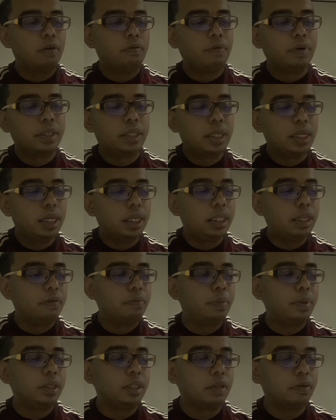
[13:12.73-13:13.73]
fertility
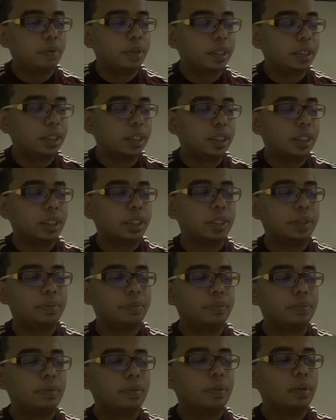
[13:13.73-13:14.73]
preservation.
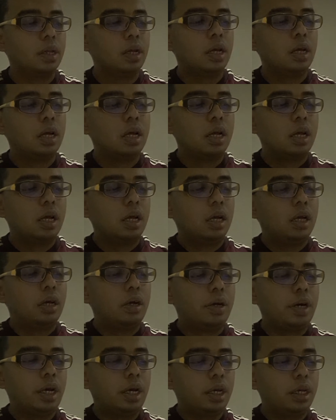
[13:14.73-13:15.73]

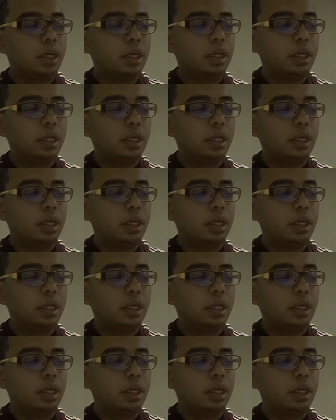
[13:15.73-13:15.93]
Alright,